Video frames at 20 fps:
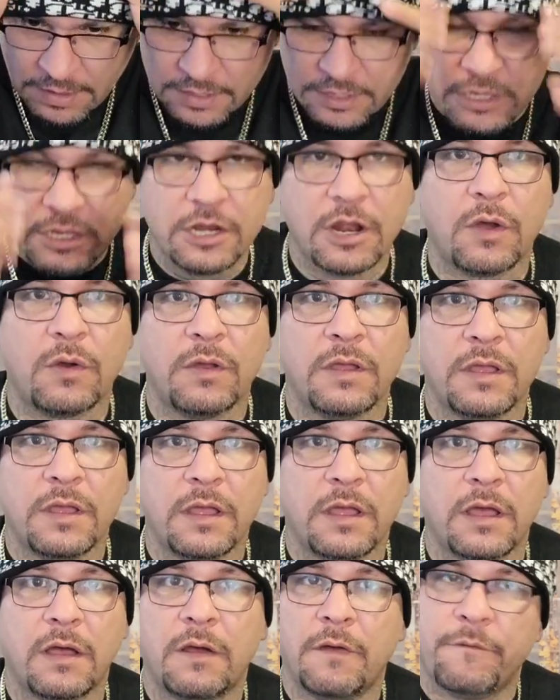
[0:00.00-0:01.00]
You know,
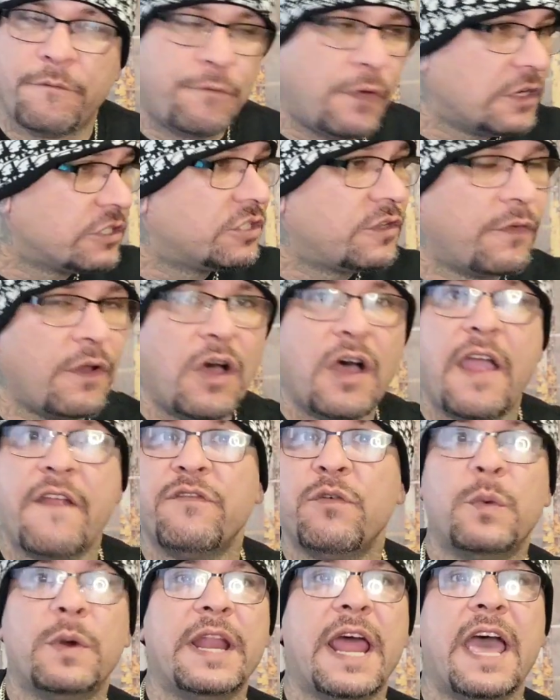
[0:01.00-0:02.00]
first of all,
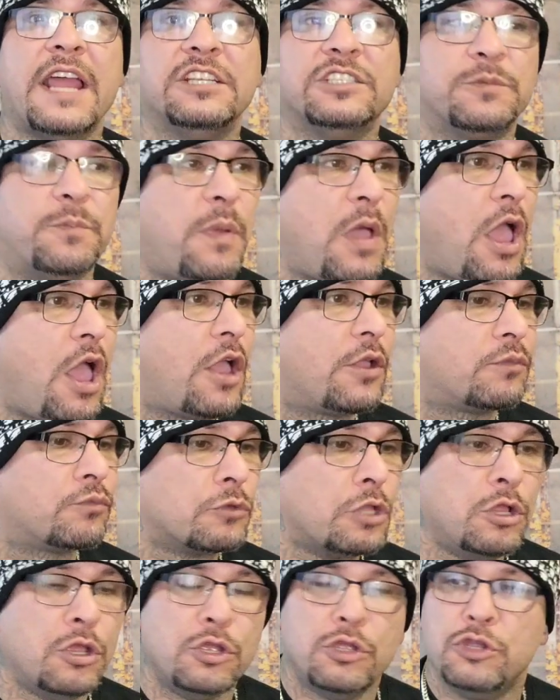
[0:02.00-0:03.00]
everyone had his
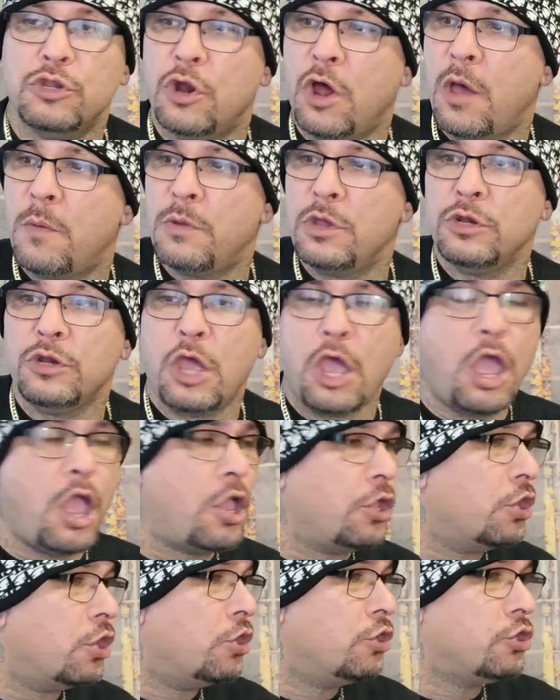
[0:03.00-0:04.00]
back. You know what I mean?
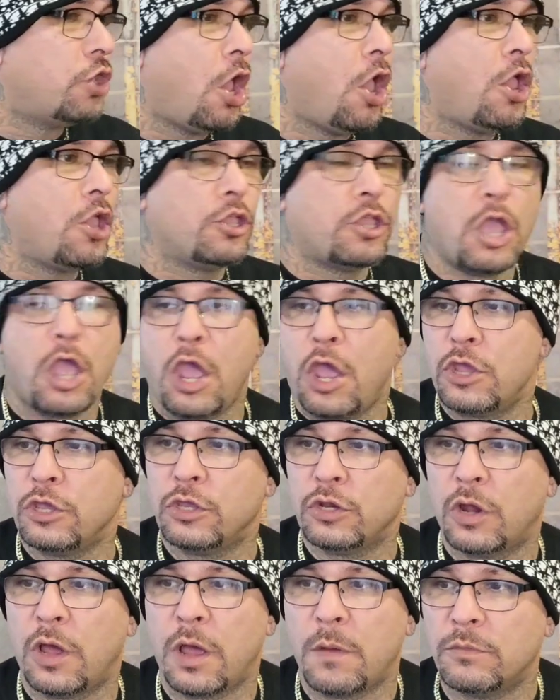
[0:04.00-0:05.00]
Hey, gang, gang,
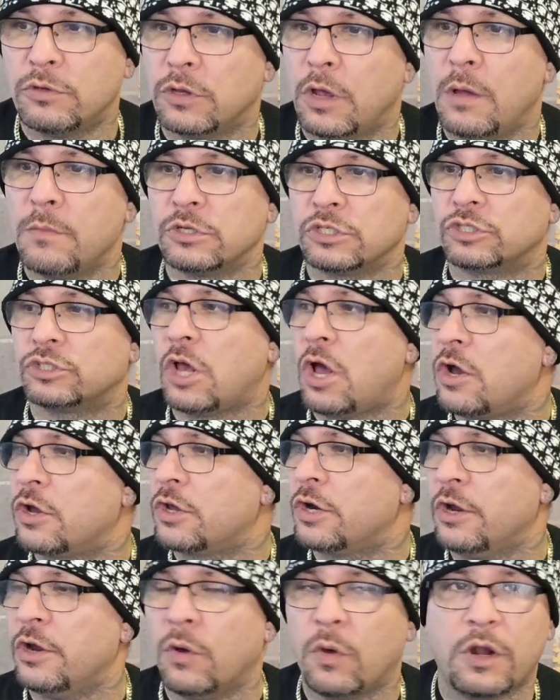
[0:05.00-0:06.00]
you know, I'm a
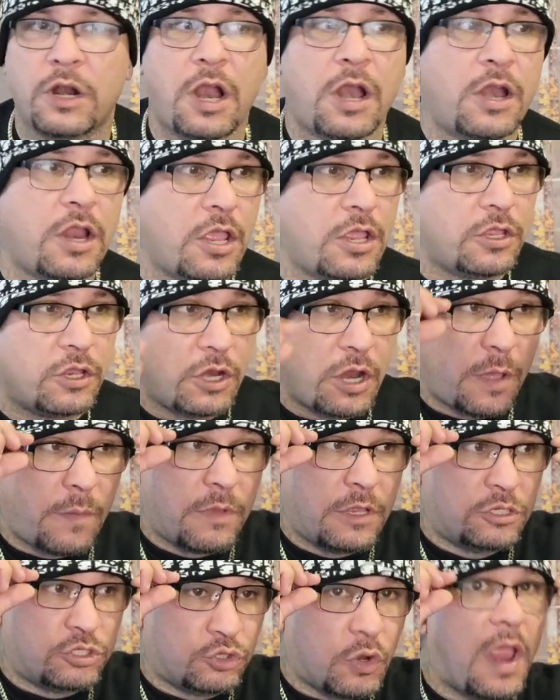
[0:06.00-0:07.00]
sangre, orale, you know what
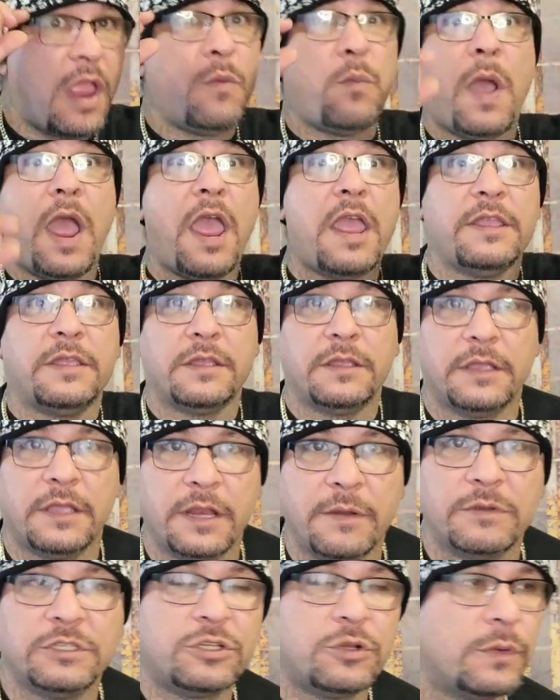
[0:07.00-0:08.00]
I mean? Treyway.
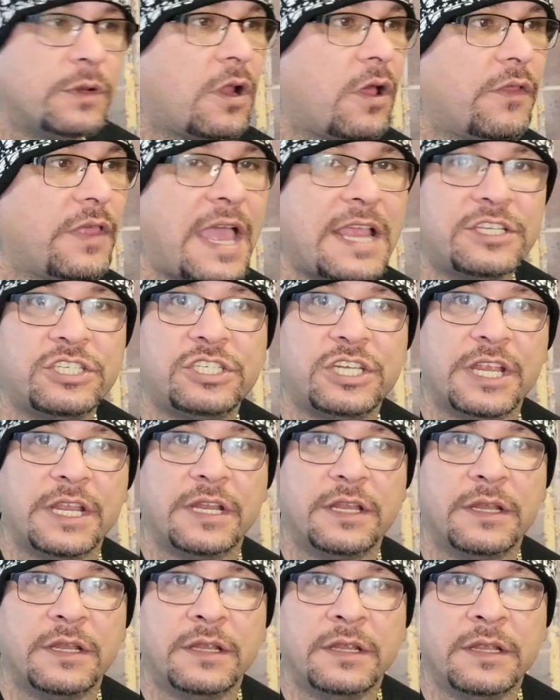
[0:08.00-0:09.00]
And he was doing all that shit.